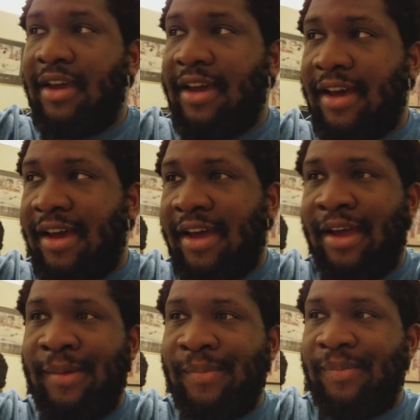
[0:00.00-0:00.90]

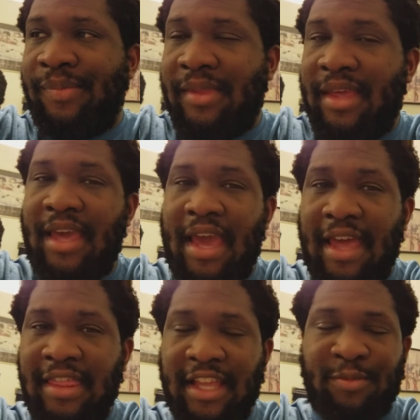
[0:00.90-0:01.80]
And
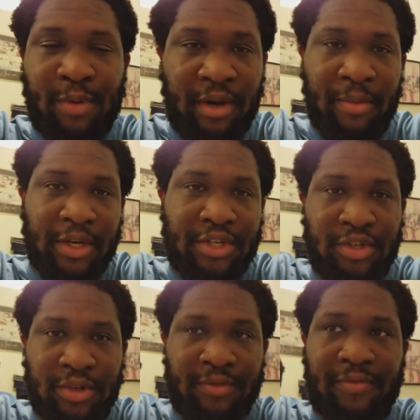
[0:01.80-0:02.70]
that's pretty much
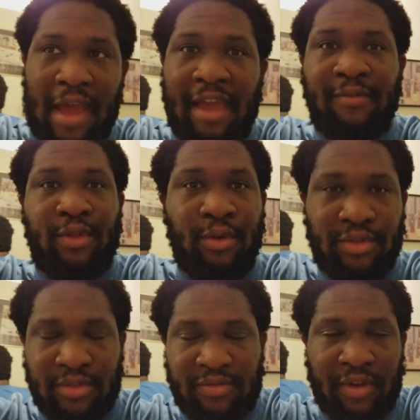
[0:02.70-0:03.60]
your five
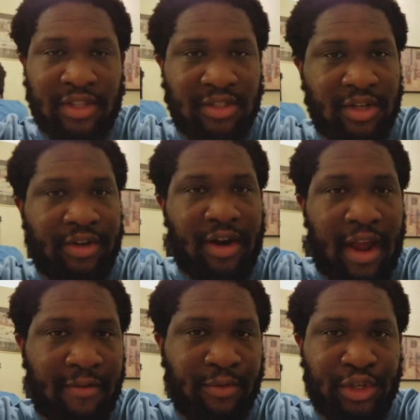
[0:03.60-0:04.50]
closest friends are your
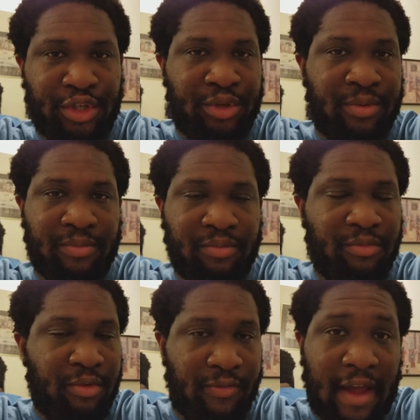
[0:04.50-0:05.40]
average you.
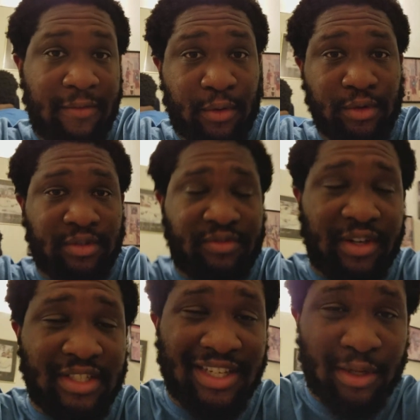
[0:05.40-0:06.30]
Your five closest
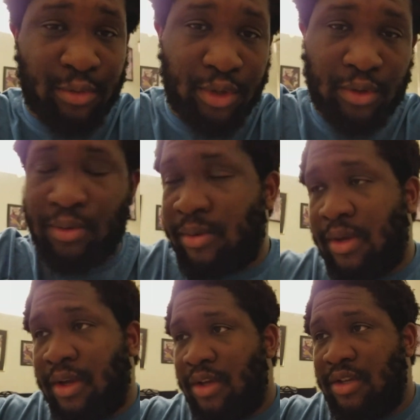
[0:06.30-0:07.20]
friends equal you.
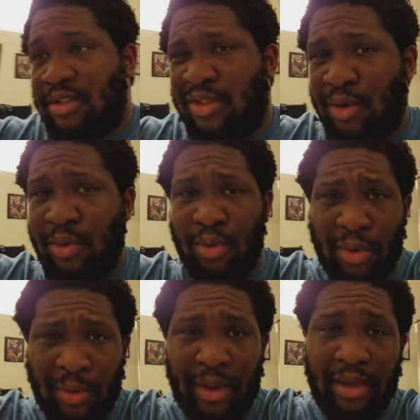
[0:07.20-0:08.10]
So who are
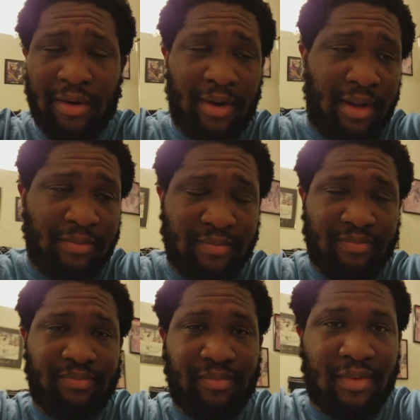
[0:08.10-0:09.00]
you hanging around?
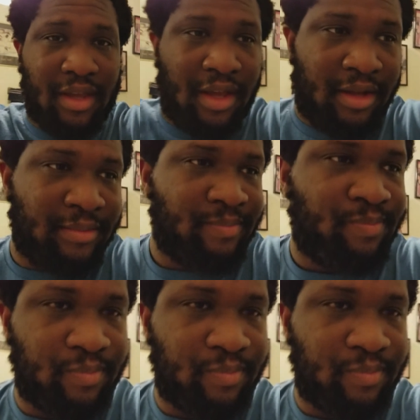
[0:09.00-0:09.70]
Um,